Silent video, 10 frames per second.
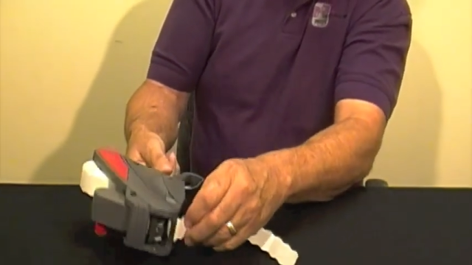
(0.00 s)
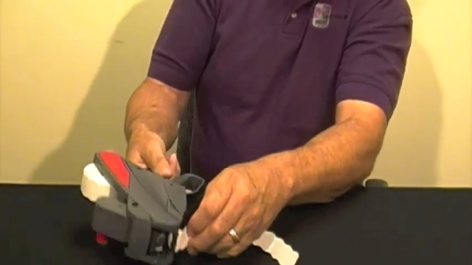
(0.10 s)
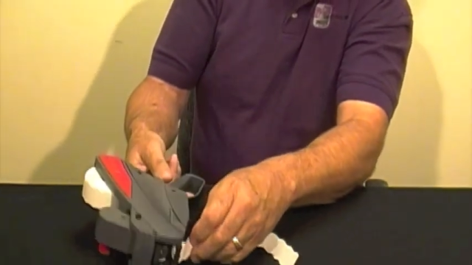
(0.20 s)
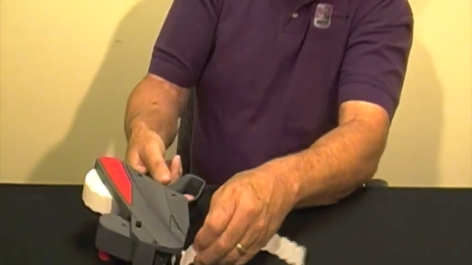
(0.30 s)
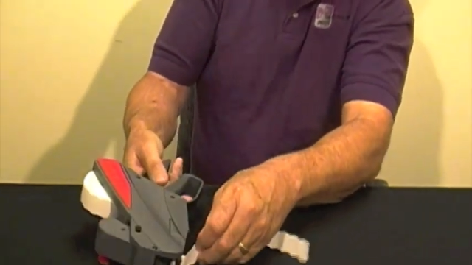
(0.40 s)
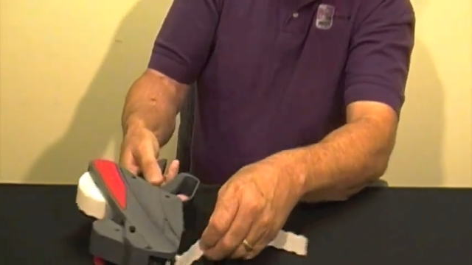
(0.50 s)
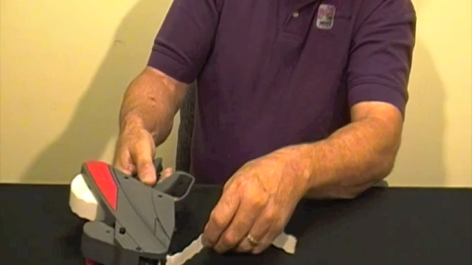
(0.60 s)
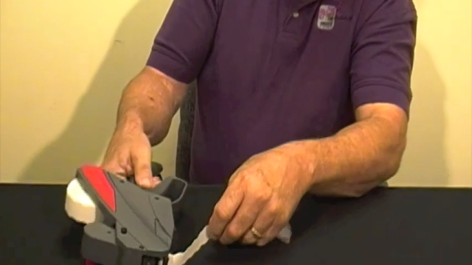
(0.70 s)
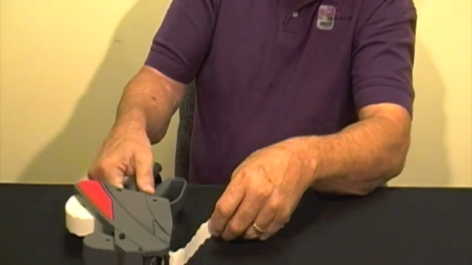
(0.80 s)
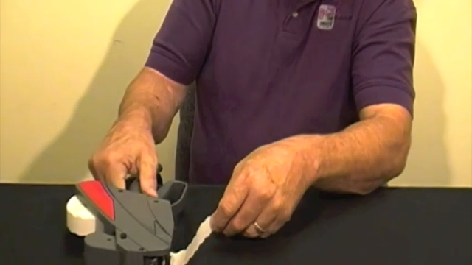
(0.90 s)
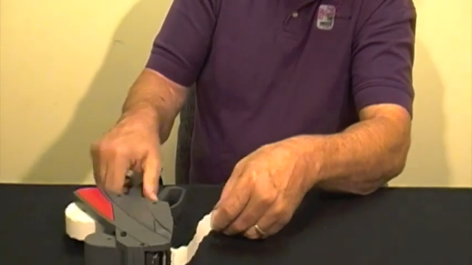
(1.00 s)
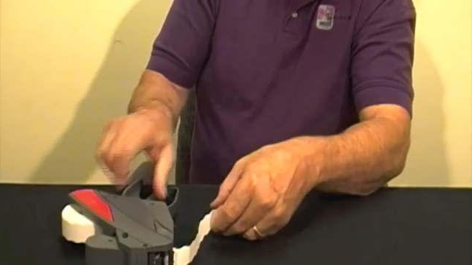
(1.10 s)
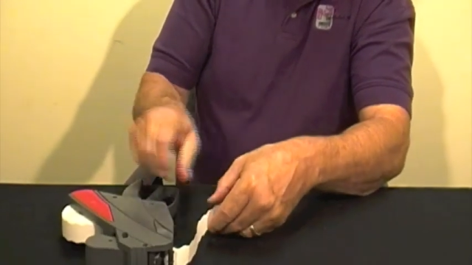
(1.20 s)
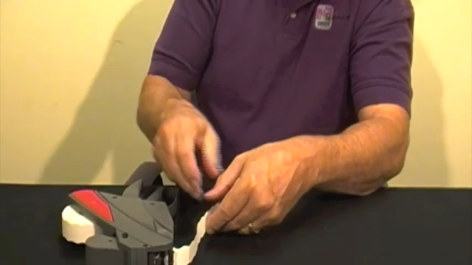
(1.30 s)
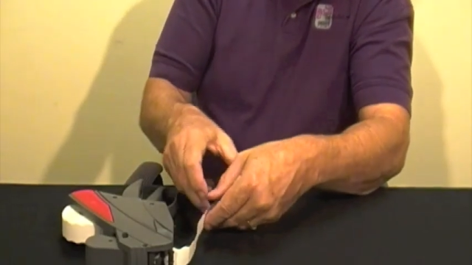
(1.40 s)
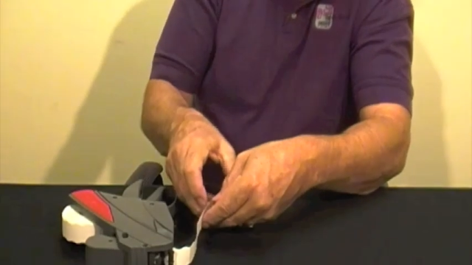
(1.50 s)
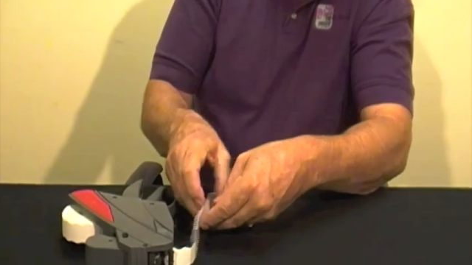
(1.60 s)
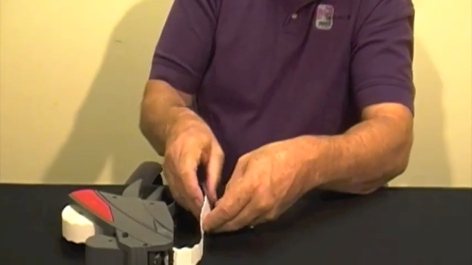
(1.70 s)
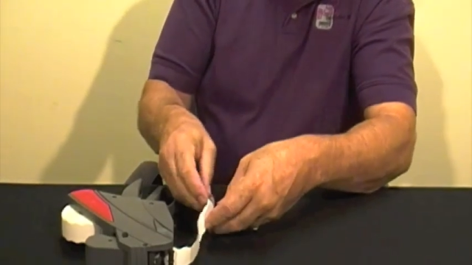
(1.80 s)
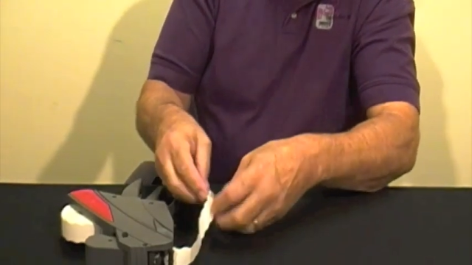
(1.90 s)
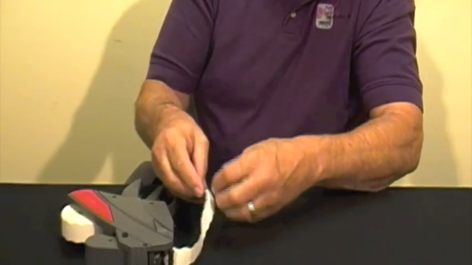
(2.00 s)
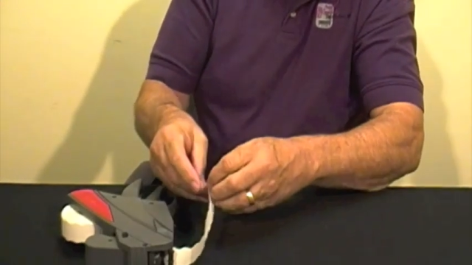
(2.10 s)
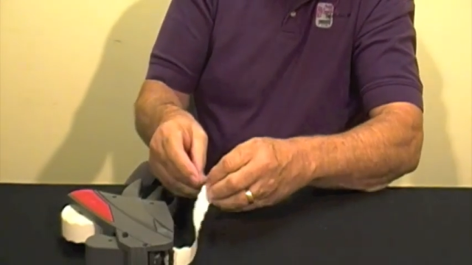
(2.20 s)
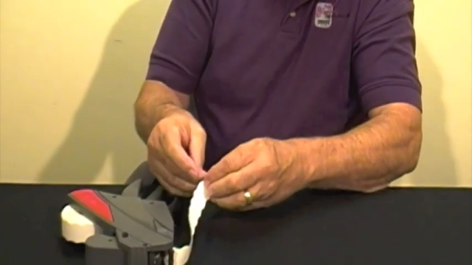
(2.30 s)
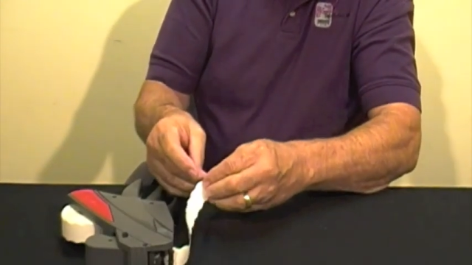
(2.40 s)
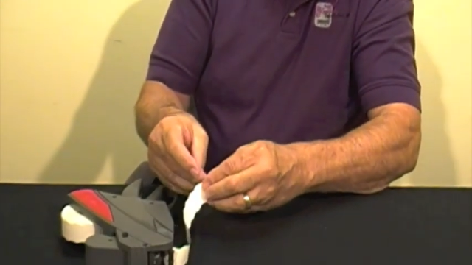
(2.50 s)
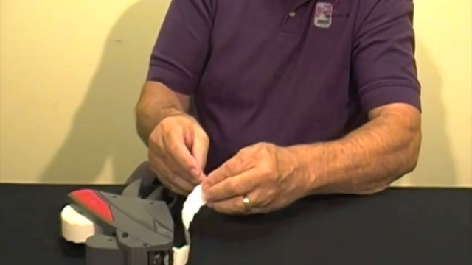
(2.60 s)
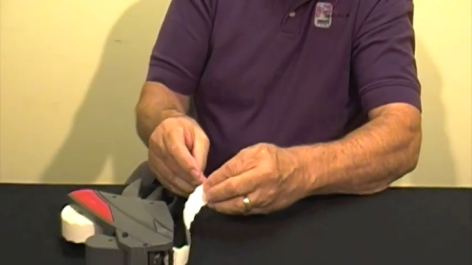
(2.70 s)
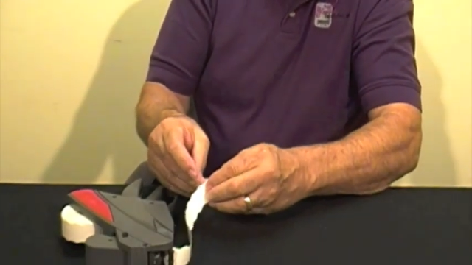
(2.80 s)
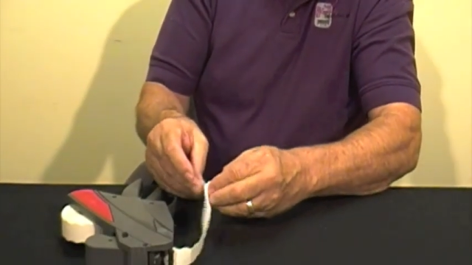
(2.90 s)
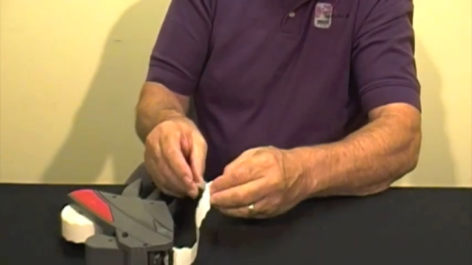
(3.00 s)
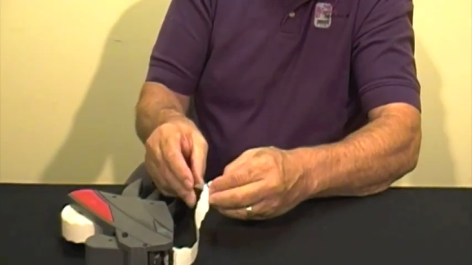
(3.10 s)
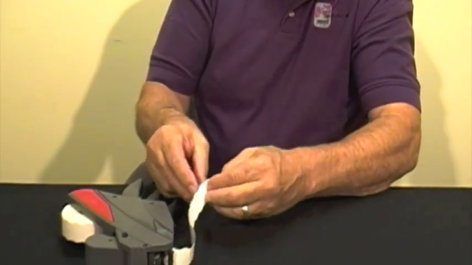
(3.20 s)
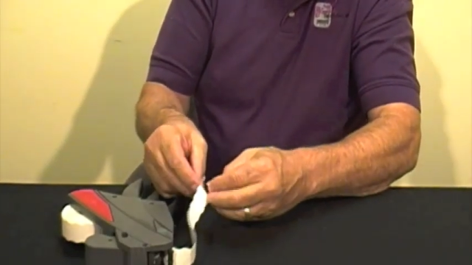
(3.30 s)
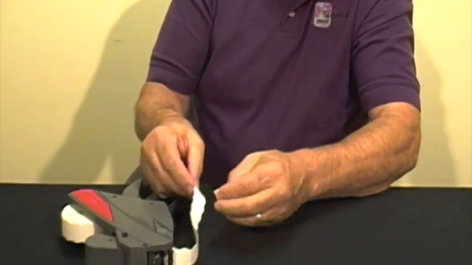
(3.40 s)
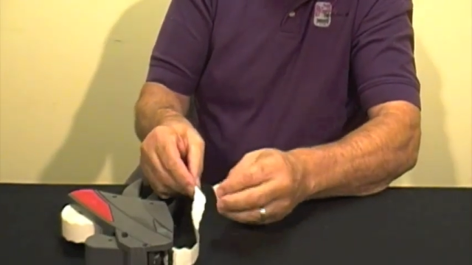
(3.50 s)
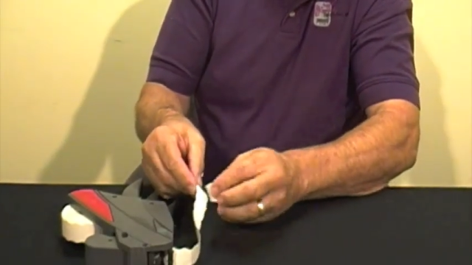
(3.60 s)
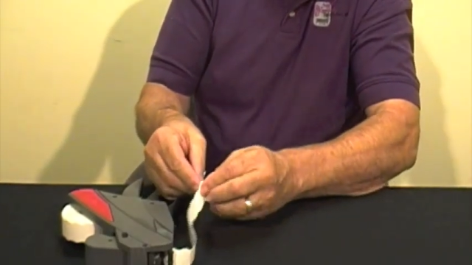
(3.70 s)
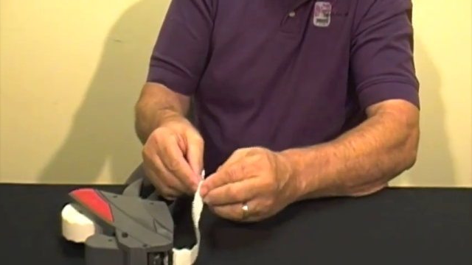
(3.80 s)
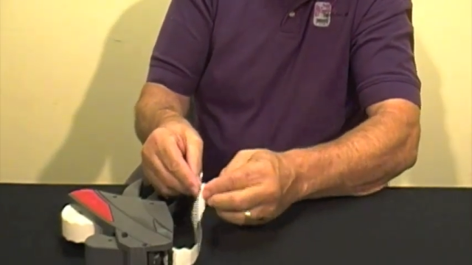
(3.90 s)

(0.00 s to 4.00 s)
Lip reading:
(no speaker visible)